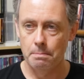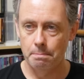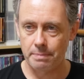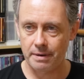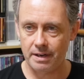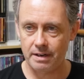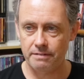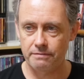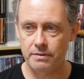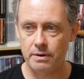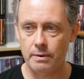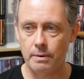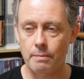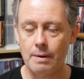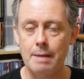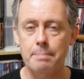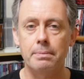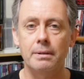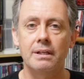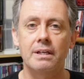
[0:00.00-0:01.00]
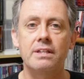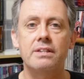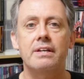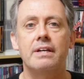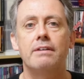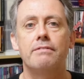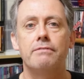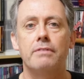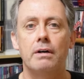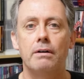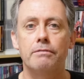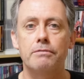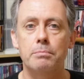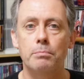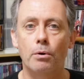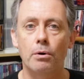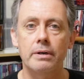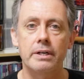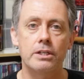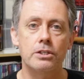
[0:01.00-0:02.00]
but very rapidly they evolved
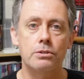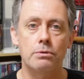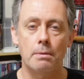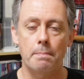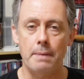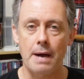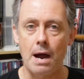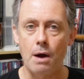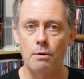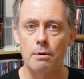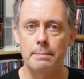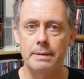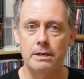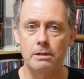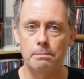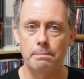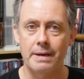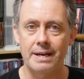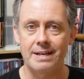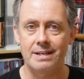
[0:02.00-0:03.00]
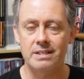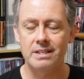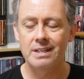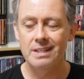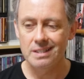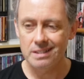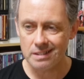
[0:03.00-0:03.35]
more into a power metal band,